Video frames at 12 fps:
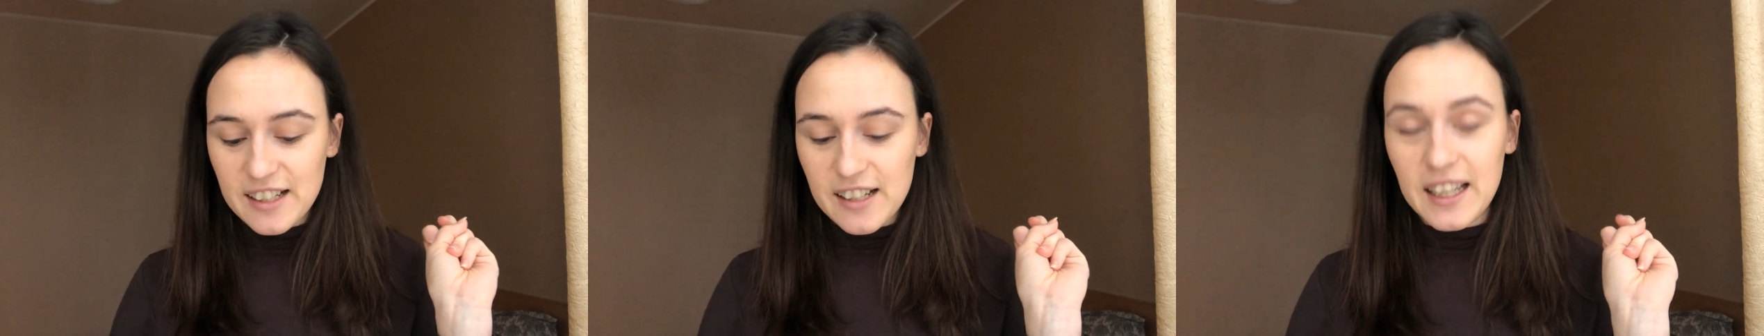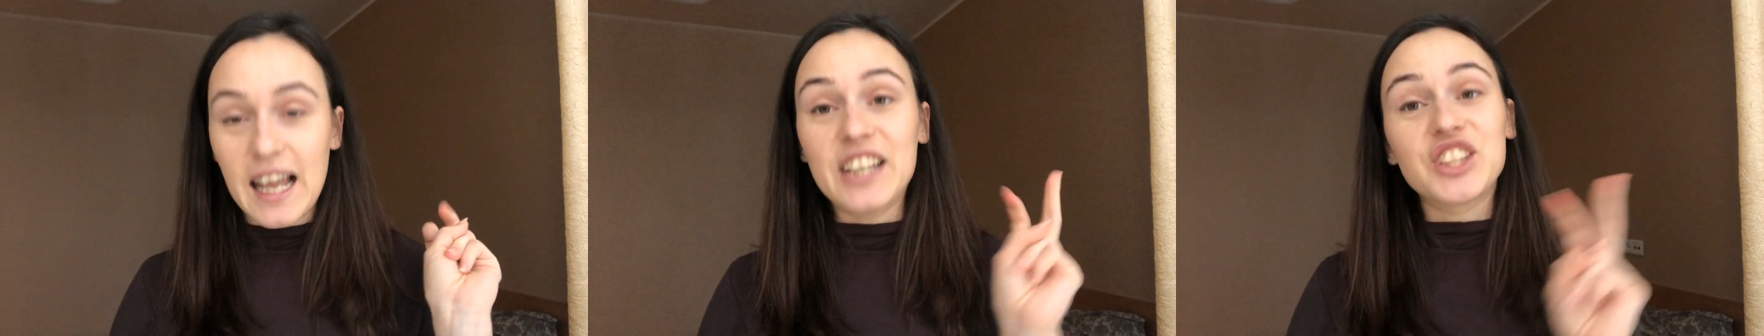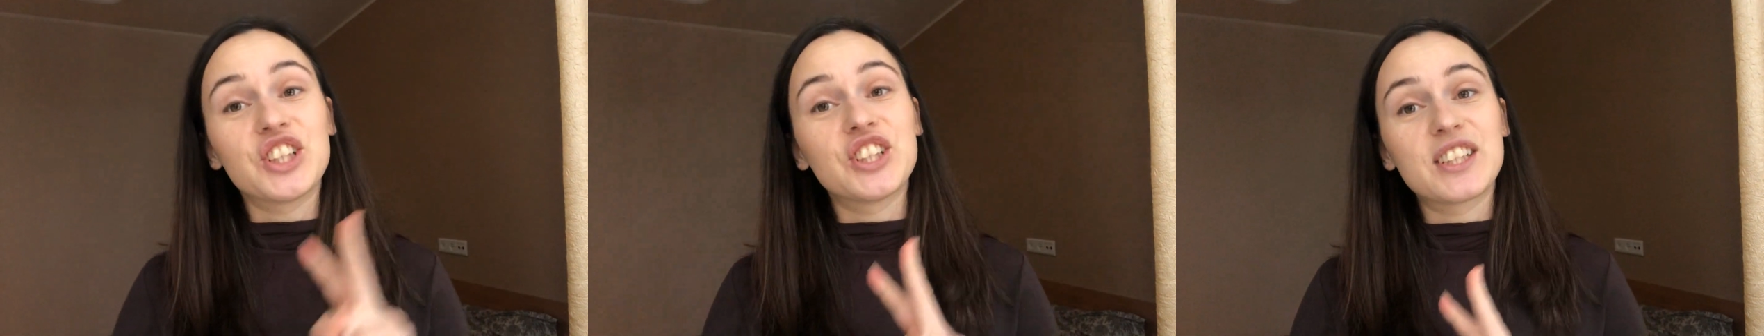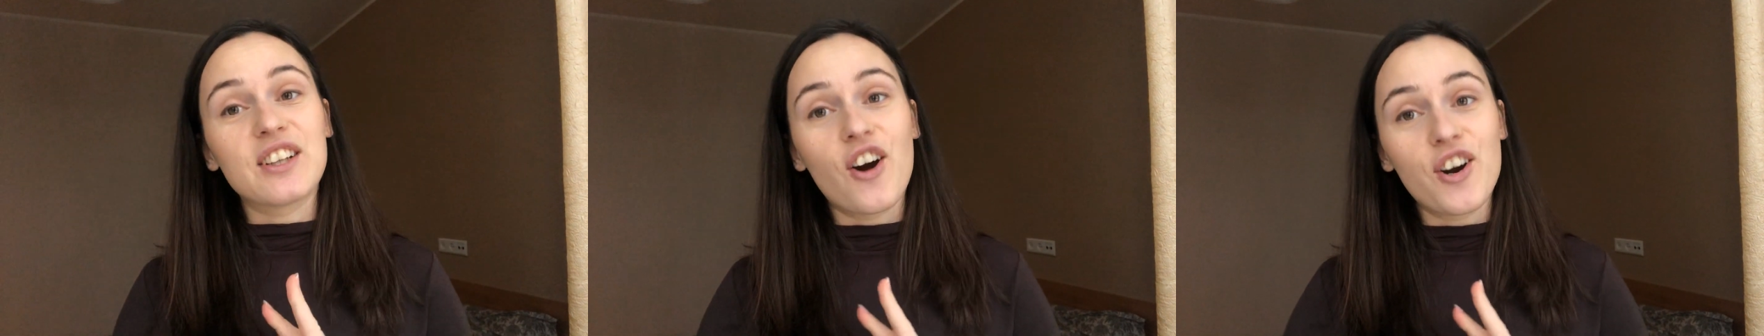
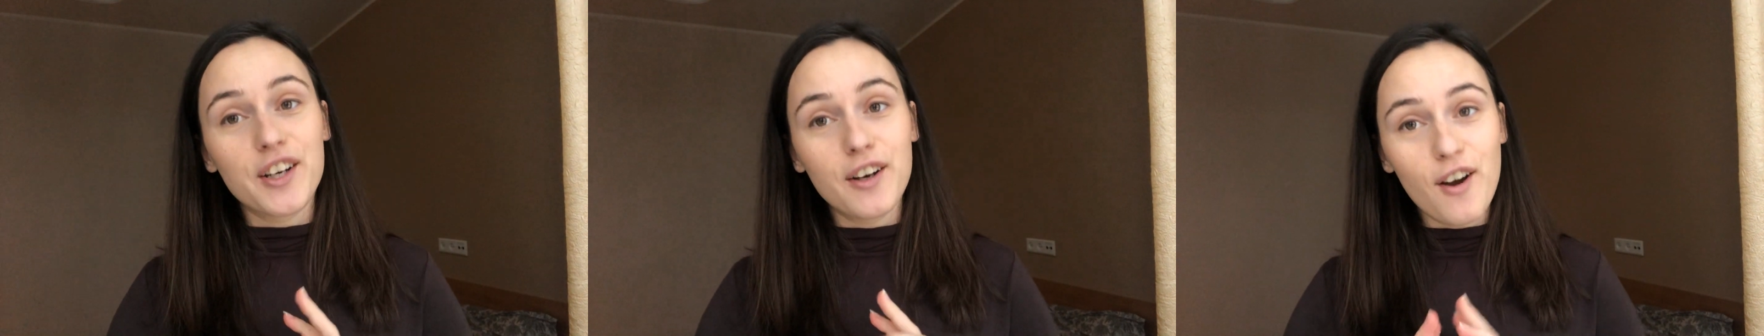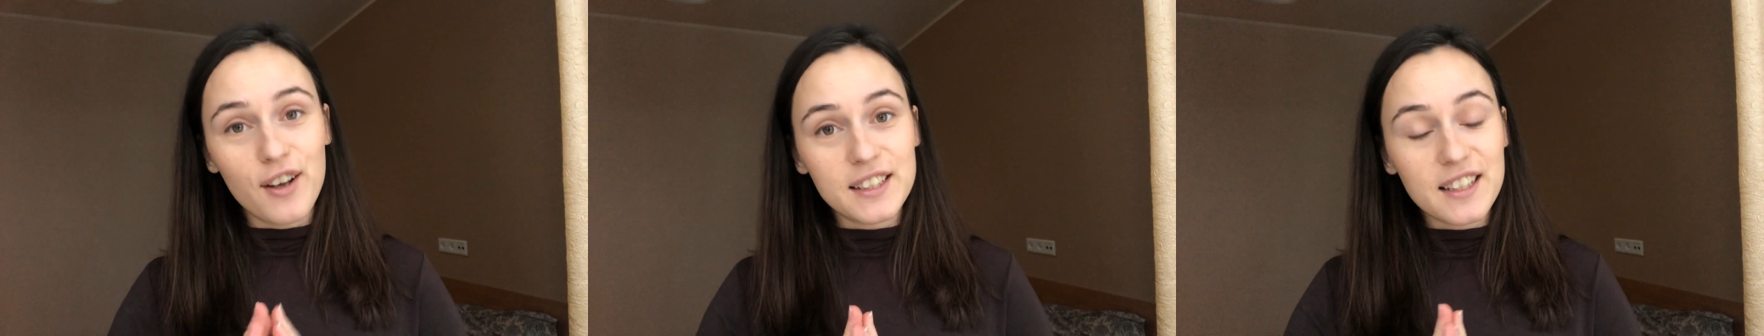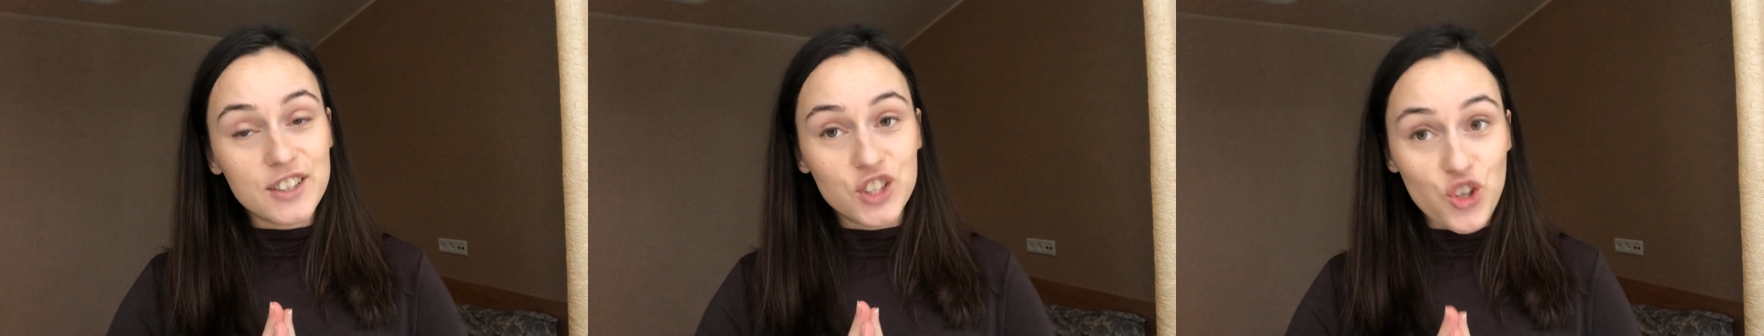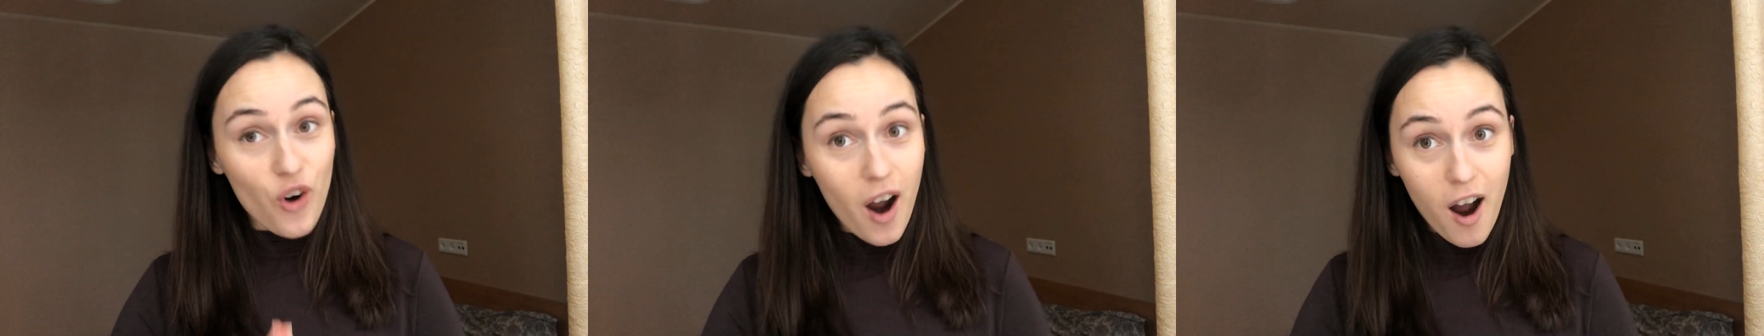lashes are not
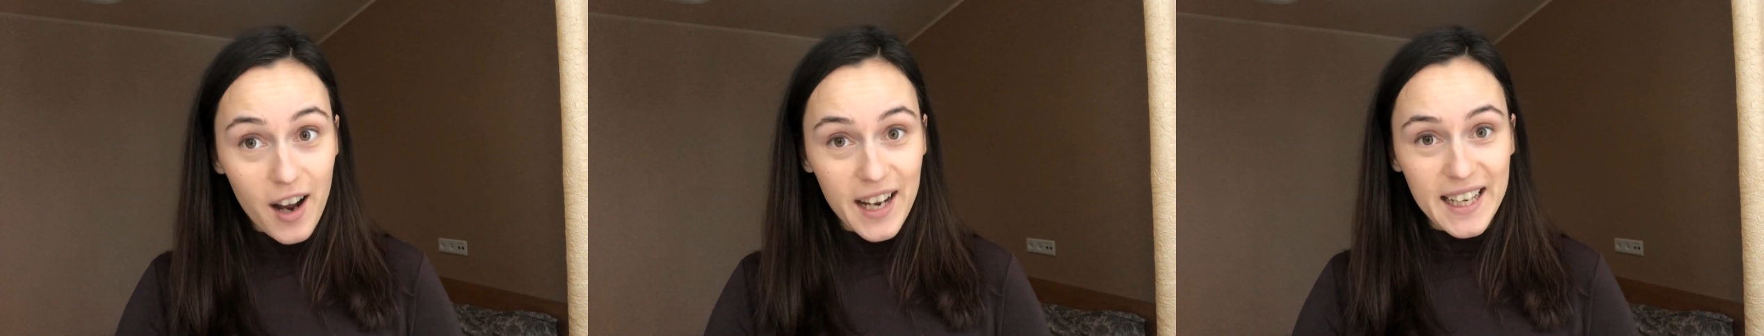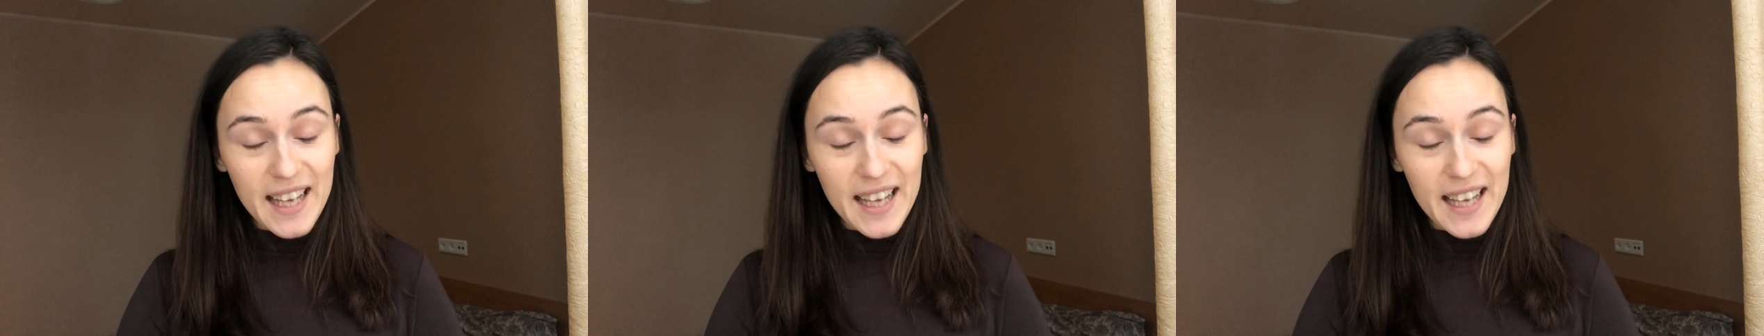dry